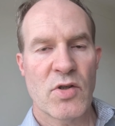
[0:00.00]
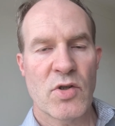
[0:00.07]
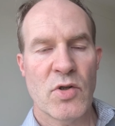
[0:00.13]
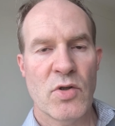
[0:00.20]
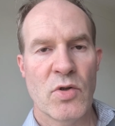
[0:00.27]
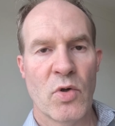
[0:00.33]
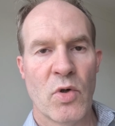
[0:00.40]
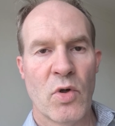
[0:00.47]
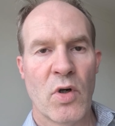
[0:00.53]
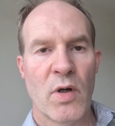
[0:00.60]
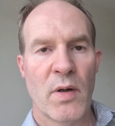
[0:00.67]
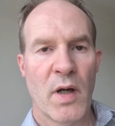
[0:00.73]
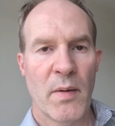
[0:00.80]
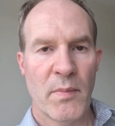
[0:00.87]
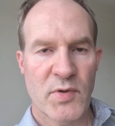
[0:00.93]
to
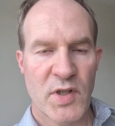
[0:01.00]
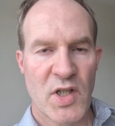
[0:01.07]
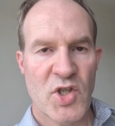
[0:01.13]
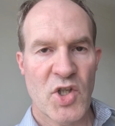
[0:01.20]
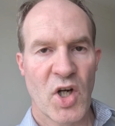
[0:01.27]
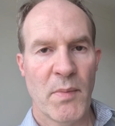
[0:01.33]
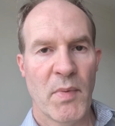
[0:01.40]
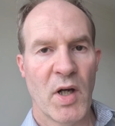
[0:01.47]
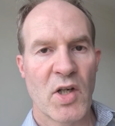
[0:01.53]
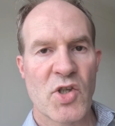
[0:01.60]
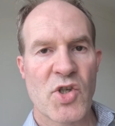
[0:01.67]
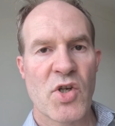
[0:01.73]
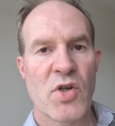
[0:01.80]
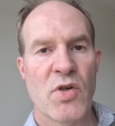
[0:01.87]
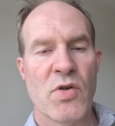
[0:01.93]
your DJI Mic
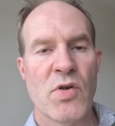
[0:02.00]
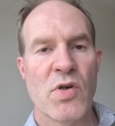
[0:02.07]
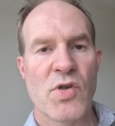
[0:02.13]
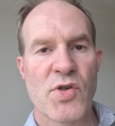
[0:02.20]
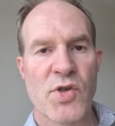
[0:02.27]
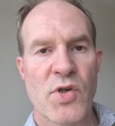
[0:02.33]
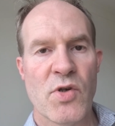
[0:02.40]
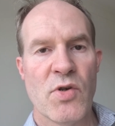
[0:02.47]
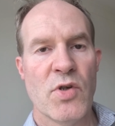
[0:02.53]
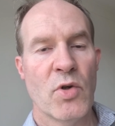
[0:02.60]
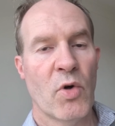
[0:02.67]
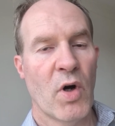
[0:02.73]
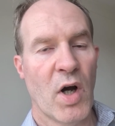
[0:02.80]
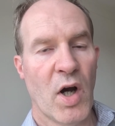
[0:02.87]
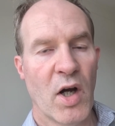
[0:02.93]
2 to
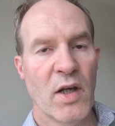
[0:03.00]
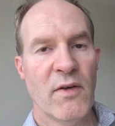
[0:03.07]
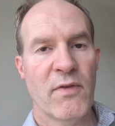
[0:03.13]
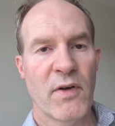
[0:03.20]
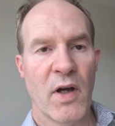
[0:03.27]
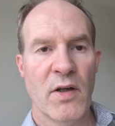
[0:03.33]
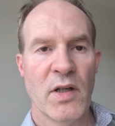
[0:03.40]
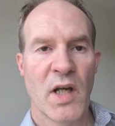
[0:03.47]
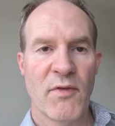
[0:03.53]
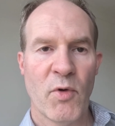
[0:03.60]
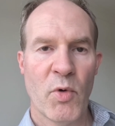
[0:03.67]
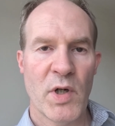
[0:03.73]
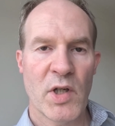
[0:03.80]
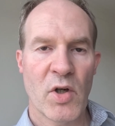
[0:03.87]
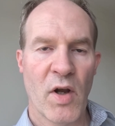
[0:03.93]
your iPhone, and I've
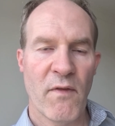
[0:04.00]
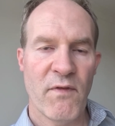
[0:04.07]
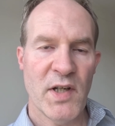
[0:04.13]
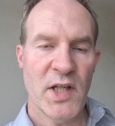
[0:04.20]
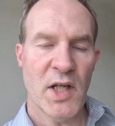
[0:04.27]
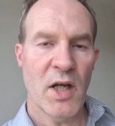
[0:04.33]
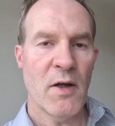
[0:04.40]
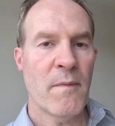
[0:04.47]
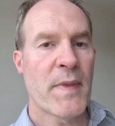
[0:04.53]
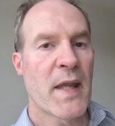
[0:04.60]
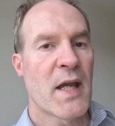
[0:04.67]
already got a video